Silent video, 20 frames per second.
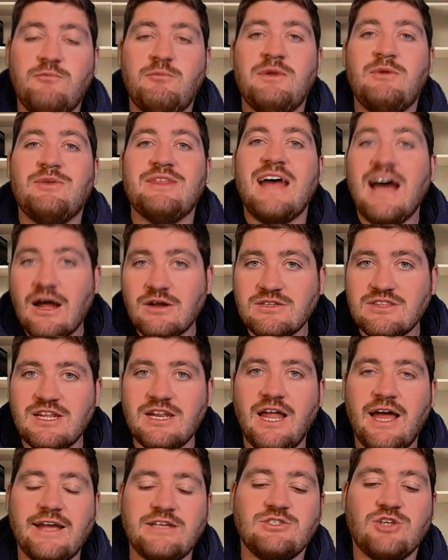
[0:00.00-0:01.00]
been without the
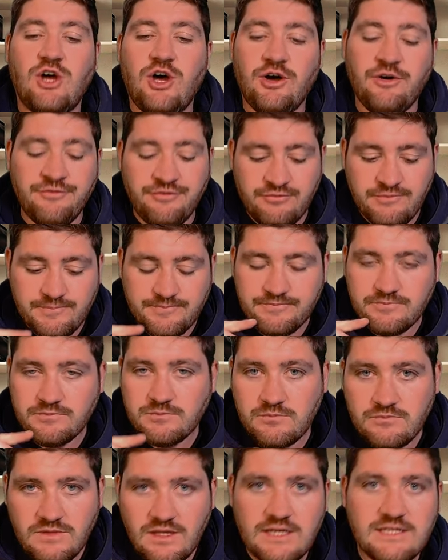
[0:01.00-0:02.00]
likes of
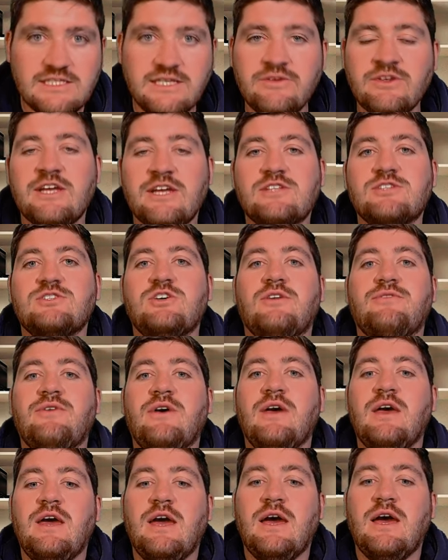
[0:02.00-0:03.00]
Steven
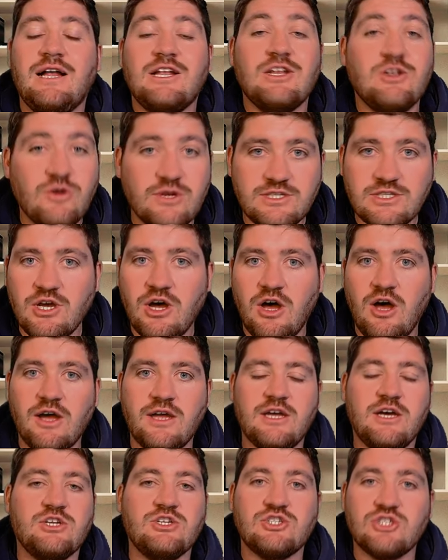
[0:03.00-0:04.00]
Kitshoff, uh, Lood de
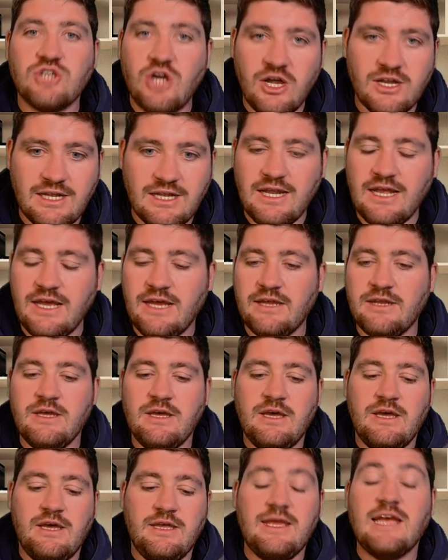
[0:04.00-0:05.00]
Jager, Jean
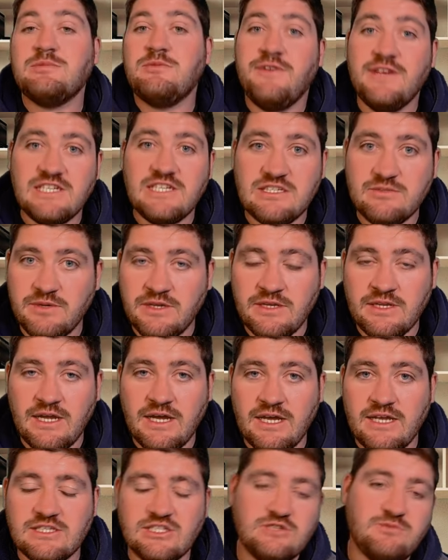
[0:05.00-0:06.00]
Kleyn, Jasper Wiese has been
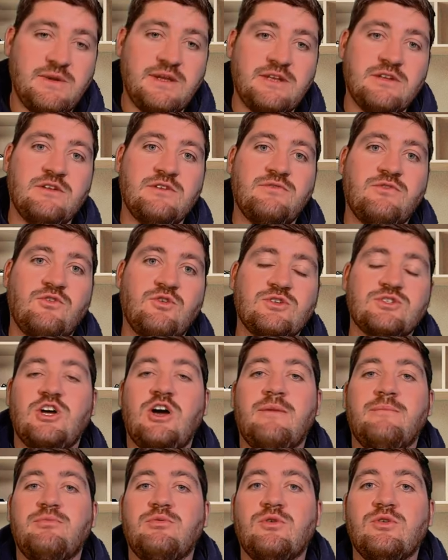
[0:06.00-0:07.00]
uh, suspended, for
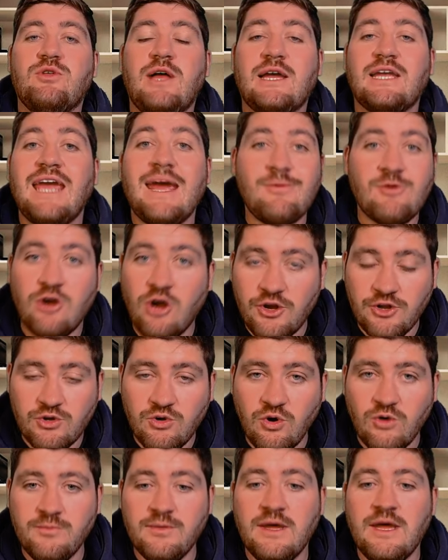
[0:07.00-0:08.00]
example. Uh, Cameron
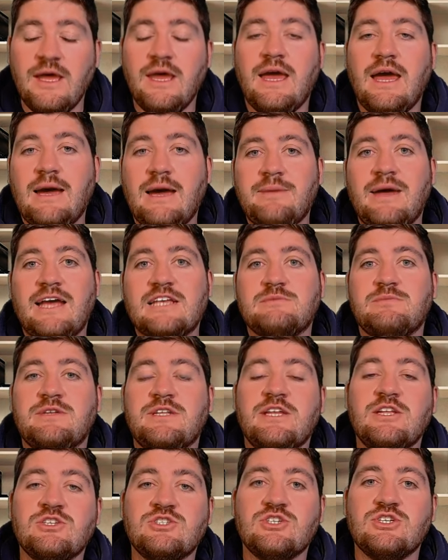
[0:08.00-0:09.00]
Hanekom um, has been
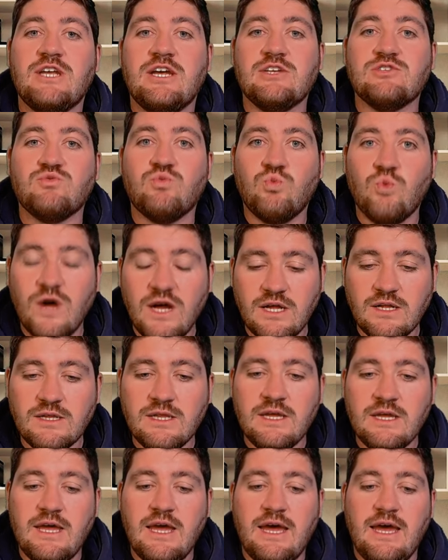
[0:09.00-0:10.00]
injured as
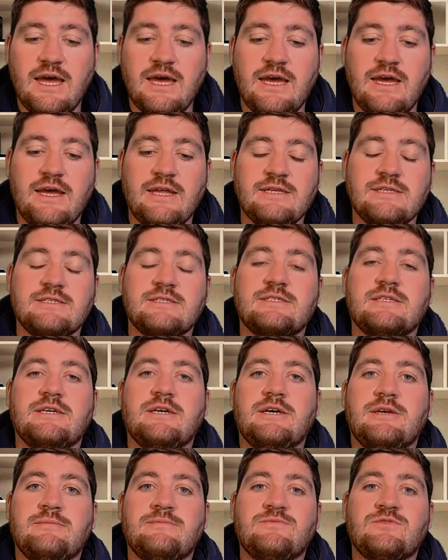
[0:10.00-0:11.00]
well. And
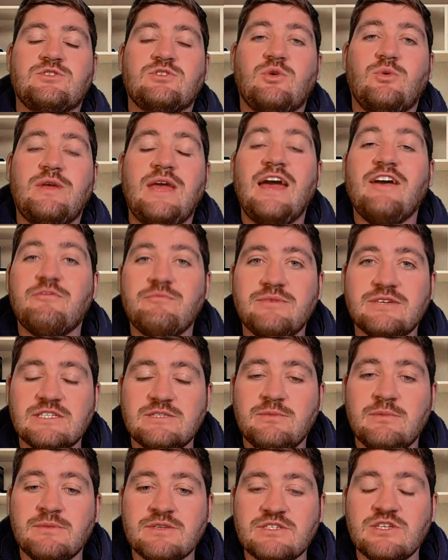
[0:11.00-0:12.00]
um, so we have missed,
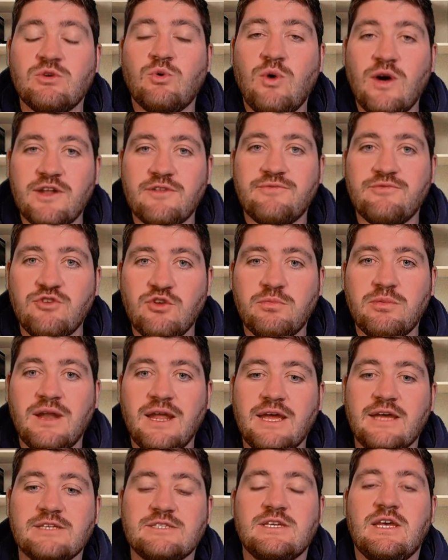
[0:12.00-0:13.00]
been missing quite a few
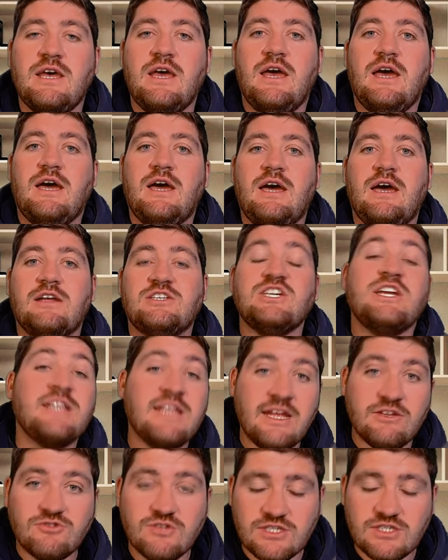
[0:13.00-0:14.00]
players. Uh, Jaden
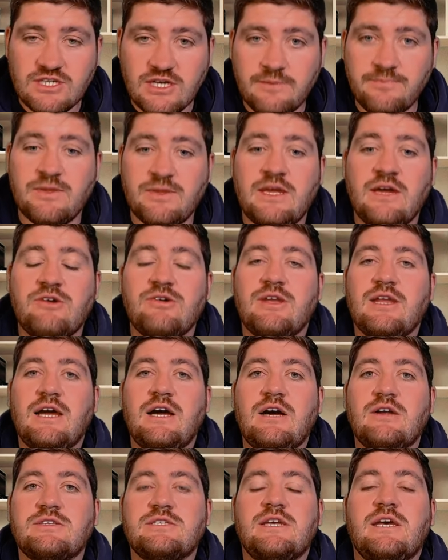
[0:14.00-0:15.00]
Hendrikse currently
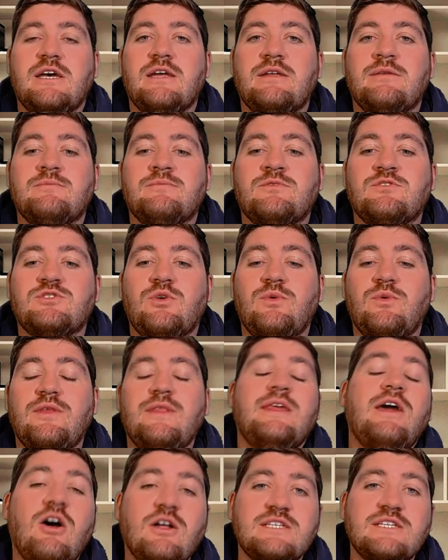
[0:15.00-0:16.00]
out. Um, so we,
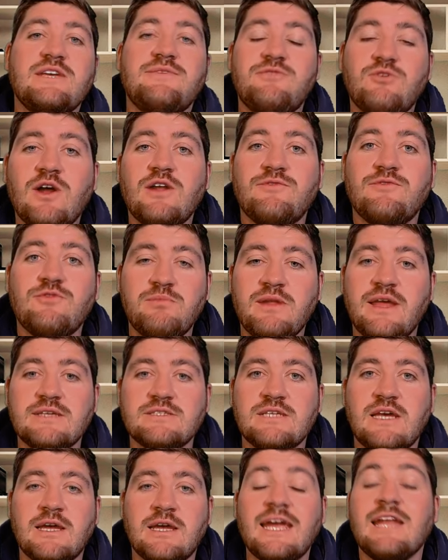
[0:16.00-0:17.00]
there are definitely quite a few players,
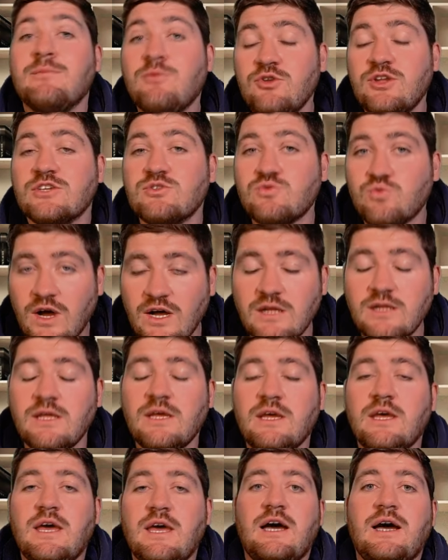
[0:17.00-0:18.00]
uh, Canan Moodie as
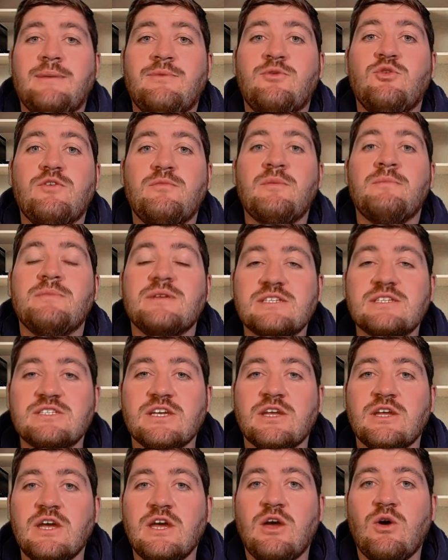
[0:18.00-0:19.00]
well, um, who have been
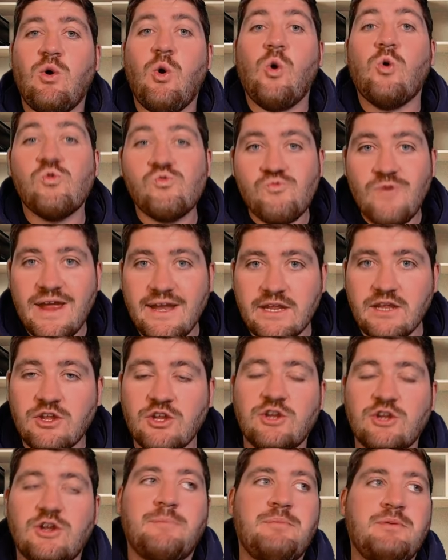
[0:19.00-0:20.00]
missing already. You
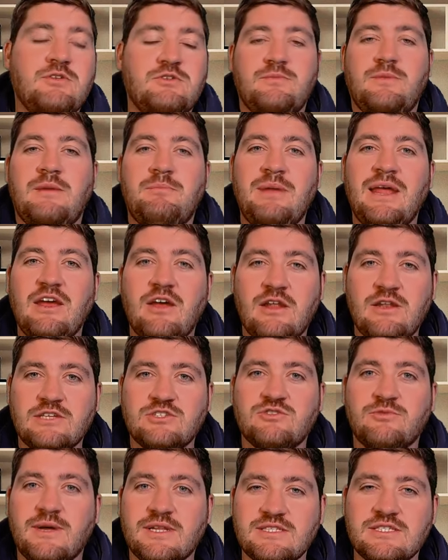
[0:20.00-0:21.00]
know, probably a player a
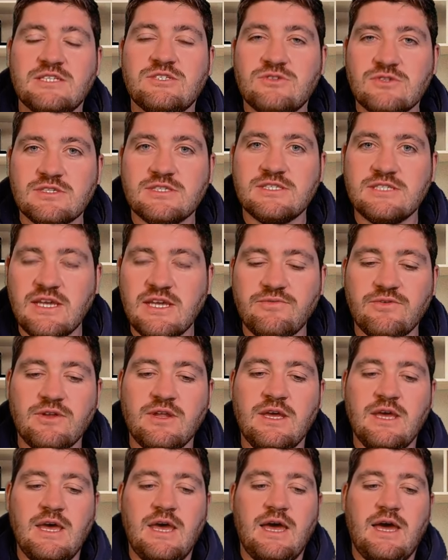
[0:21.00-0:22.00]
list of about six or
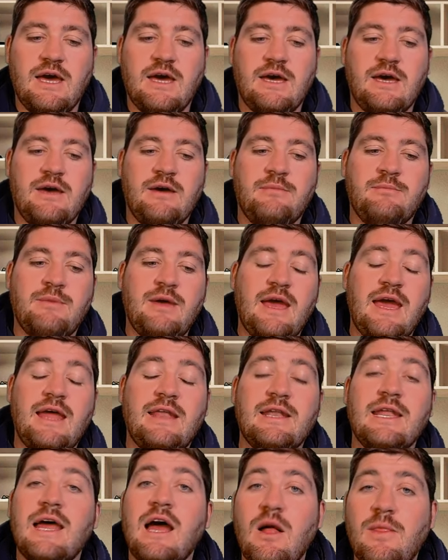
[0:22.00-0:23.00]
seven. Um,
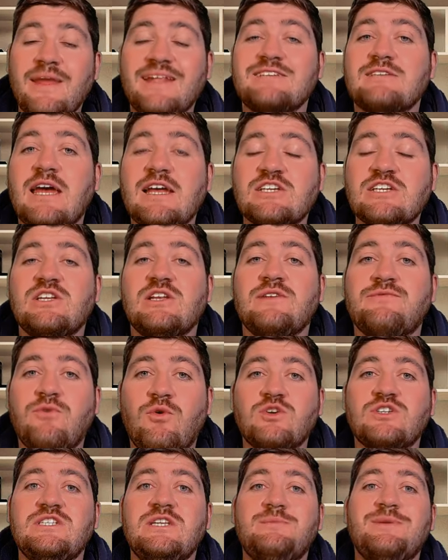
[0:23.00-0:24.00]
and now that has actually
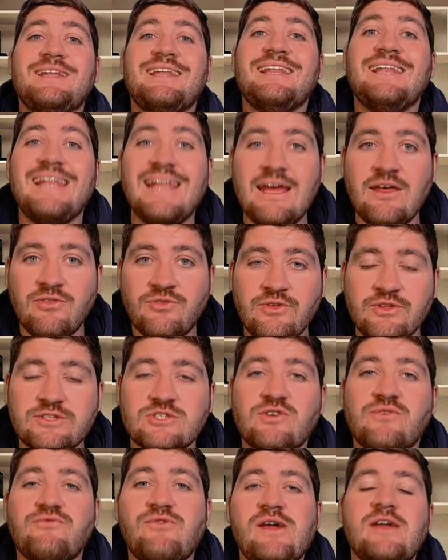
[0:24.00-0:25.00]
unfortunately been lengthened.
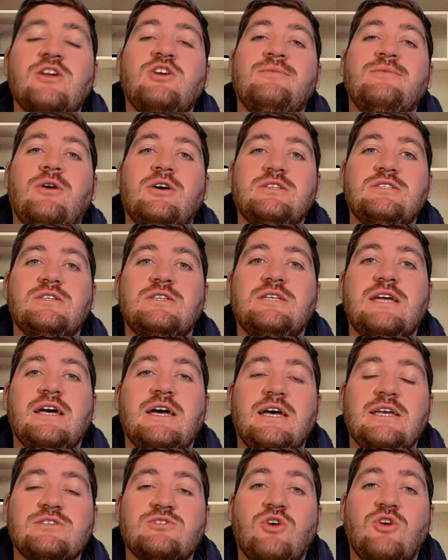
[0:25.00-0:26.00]
So Frank Mostert
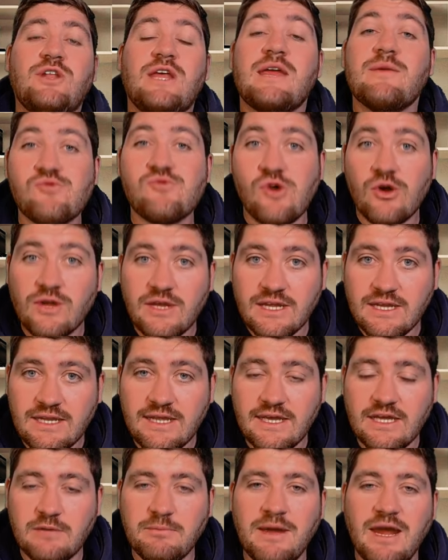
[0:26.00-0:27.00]
has got a broken
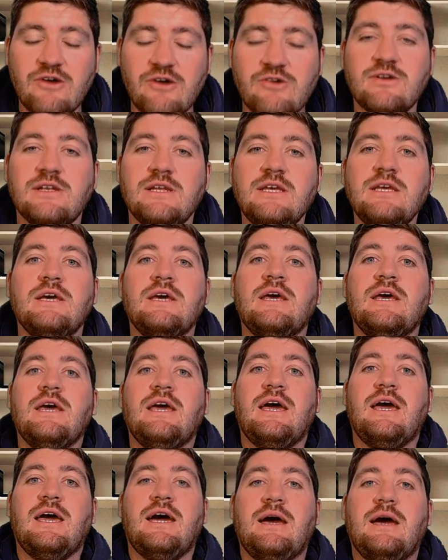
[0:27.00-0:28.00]
leg apparently
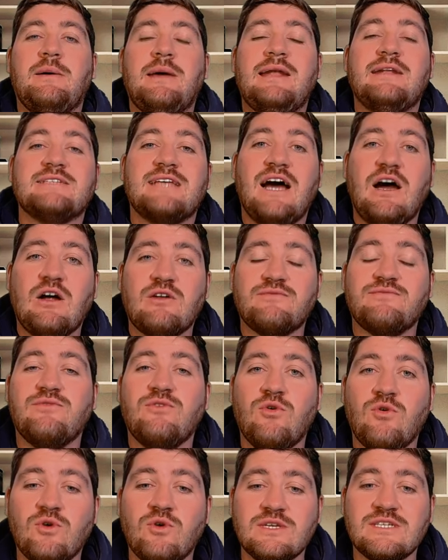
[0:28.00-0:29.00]
uh, and is out
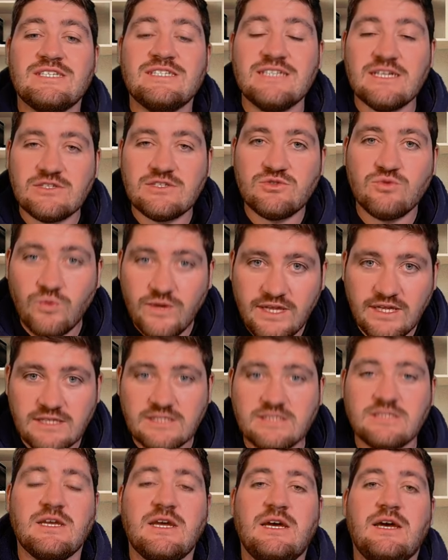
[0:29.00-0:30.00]
for six
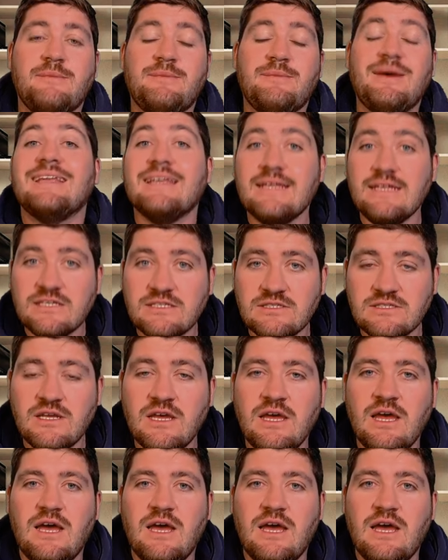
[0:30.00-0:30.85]
weeks um, at least.